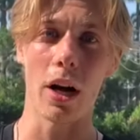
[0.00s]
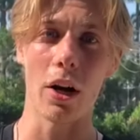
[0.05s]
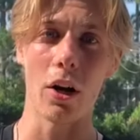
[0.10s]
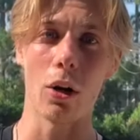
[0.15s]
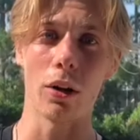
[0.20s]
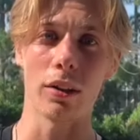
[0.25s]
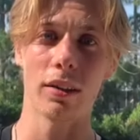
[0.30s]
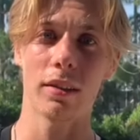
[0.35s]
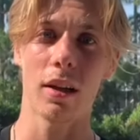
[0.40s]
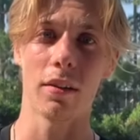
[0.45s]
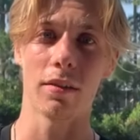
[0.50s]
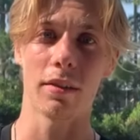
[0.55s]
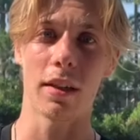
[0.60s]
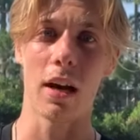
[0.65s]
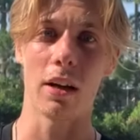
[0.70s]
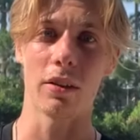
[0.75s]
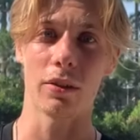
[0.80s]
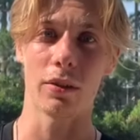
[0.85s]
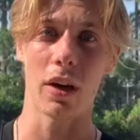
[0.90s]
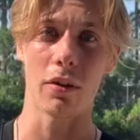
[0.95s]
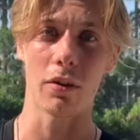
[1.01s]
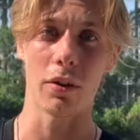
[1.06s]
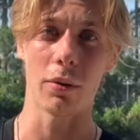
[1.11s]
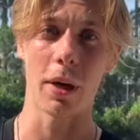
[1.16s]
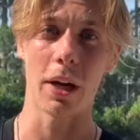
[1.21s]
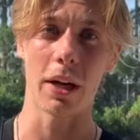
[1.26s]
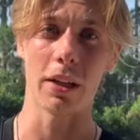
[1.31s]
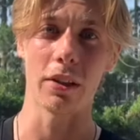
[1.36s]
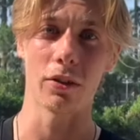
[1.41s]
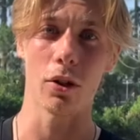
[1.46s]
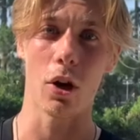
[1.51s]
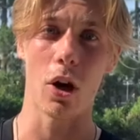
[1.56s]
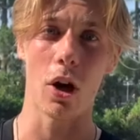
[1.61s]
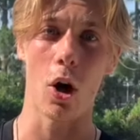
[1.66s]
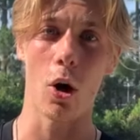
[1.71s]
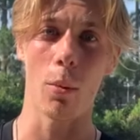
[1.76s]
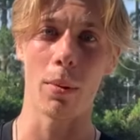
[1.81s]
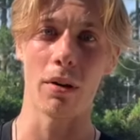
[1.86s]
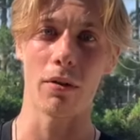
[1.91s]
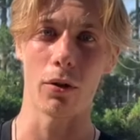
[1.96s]
I know it's tough times for everybody, so I
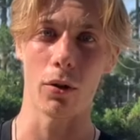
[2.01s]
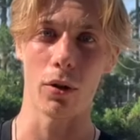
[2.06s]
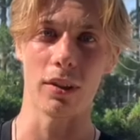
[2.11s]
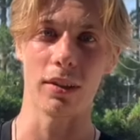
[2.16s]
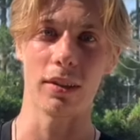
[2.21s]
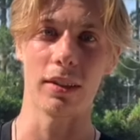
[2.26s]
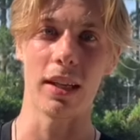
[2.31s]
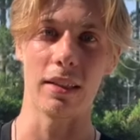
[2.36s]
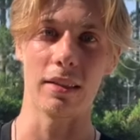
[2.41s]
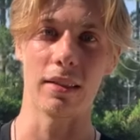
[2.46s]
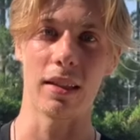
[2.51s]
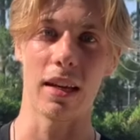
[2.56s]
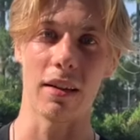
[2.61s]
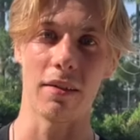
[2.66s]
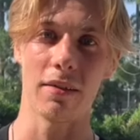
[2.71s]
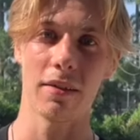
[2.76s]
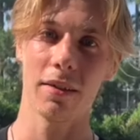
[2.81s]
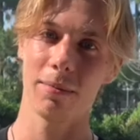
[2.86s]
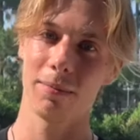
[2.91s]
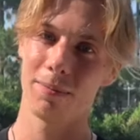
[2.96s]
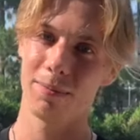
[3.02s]
hope everyone stays safe.